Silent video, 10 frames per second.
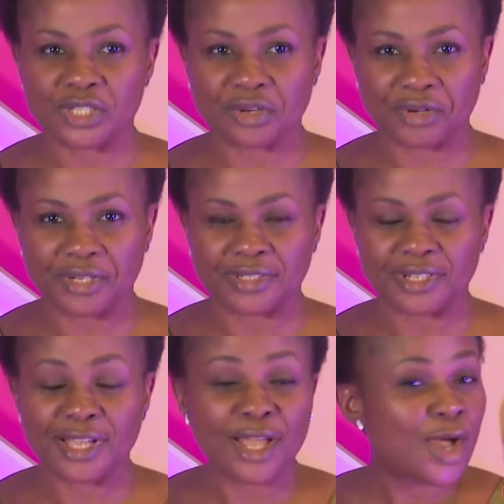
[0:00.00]
screen.
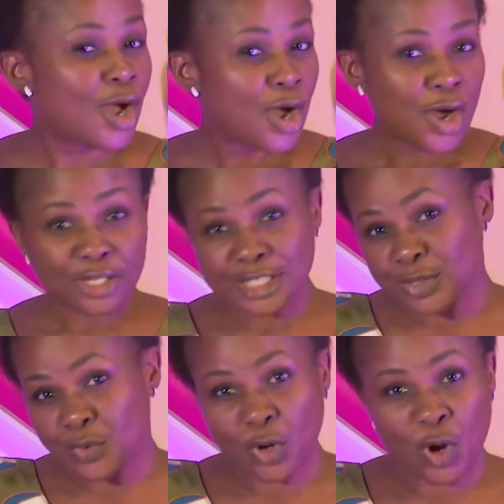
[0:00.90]

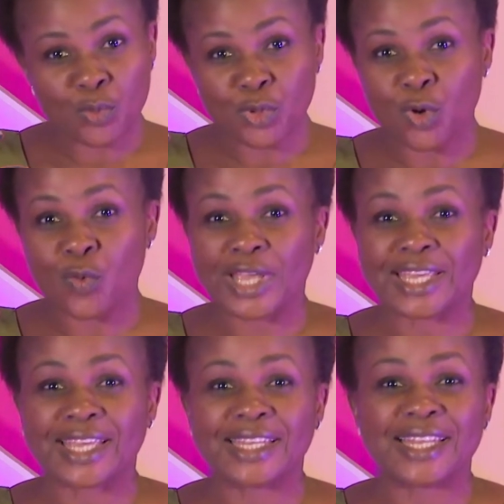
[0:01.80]
Until we come your way
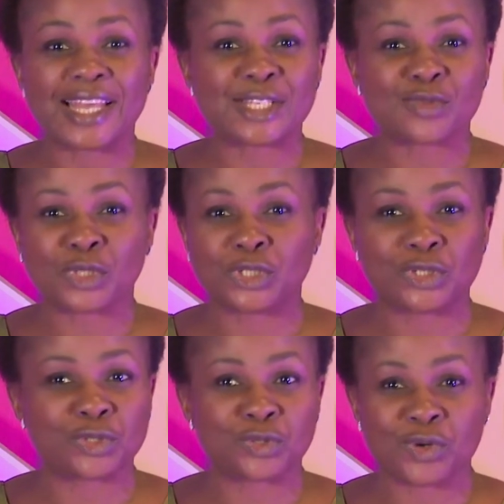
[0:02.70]
again next week,
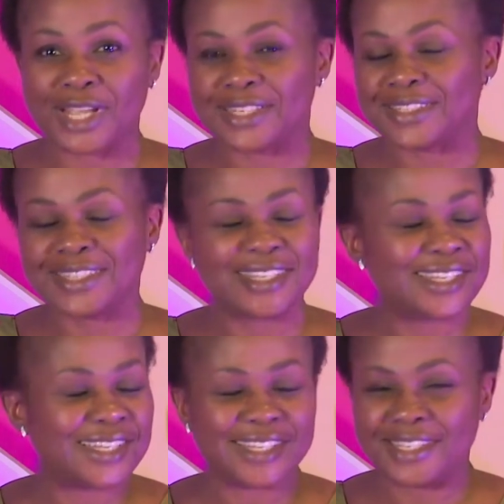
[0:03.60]
children,
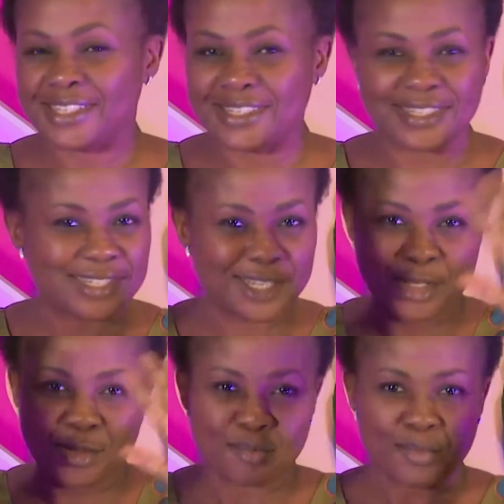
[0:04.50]
it is
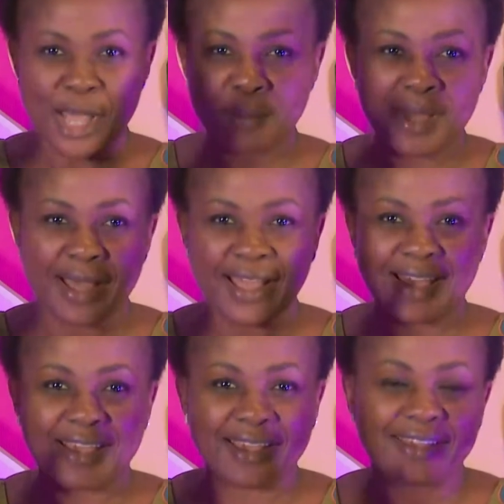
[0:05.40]

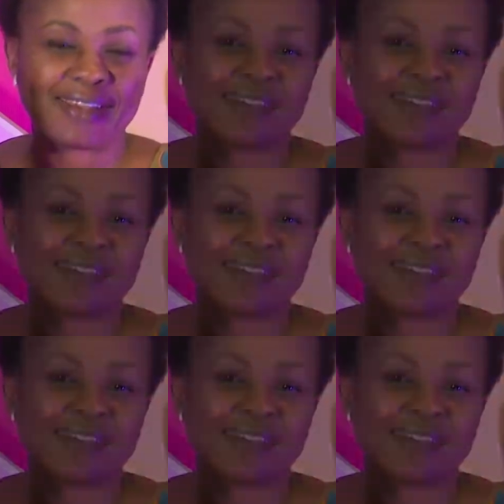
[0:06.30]
bye-bye.